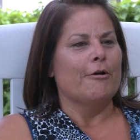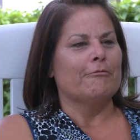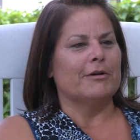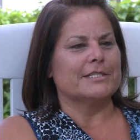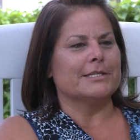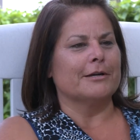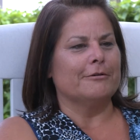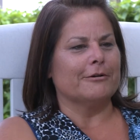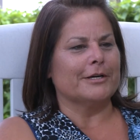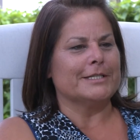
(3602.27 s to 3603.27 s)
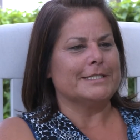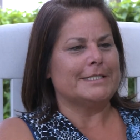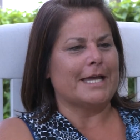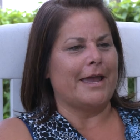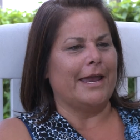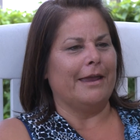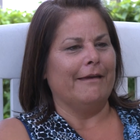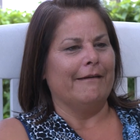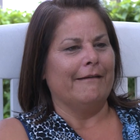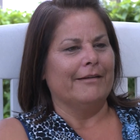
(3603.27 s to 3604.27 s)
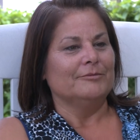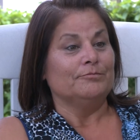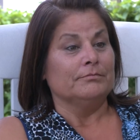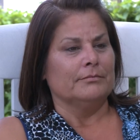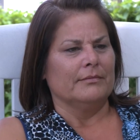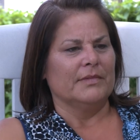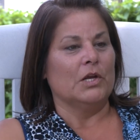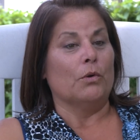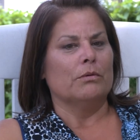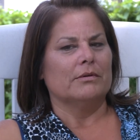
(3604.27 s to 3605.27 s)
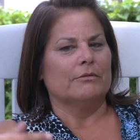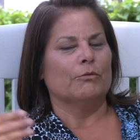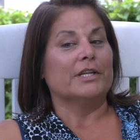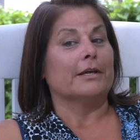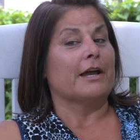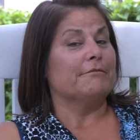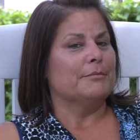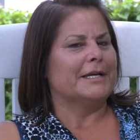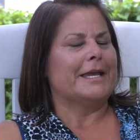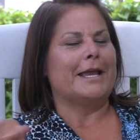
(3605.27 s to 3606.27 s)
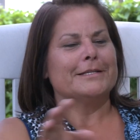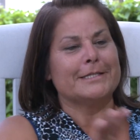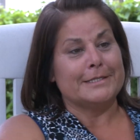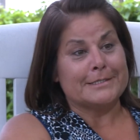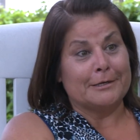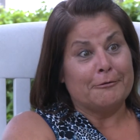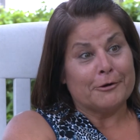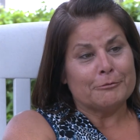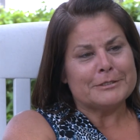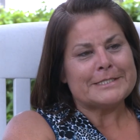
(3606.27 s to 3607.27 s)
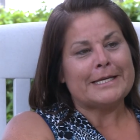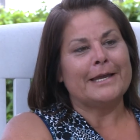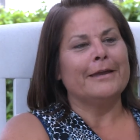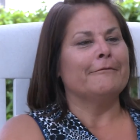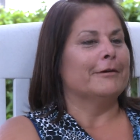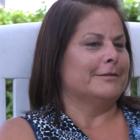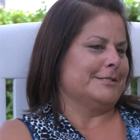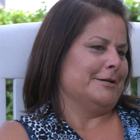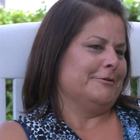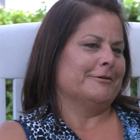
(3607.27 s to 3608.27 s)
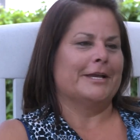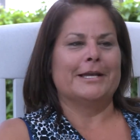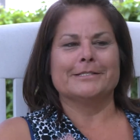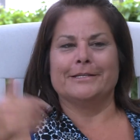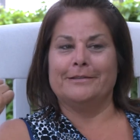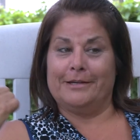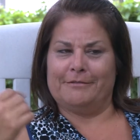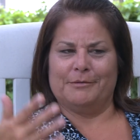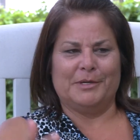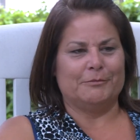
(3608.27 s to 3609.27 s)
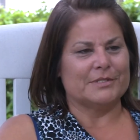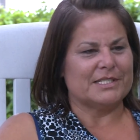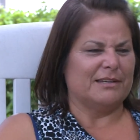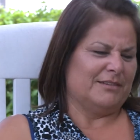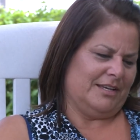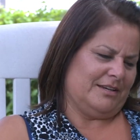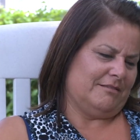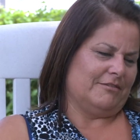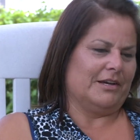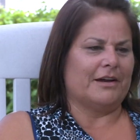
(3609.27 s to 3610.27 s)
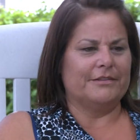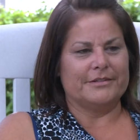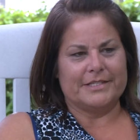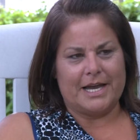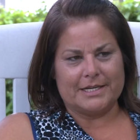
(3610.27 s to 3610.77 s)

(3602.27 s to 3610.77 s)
What Suncor can say, you know, what the government can't say, Suncor will say, and what Suncor can't say, the government will say. Well, we got their tax.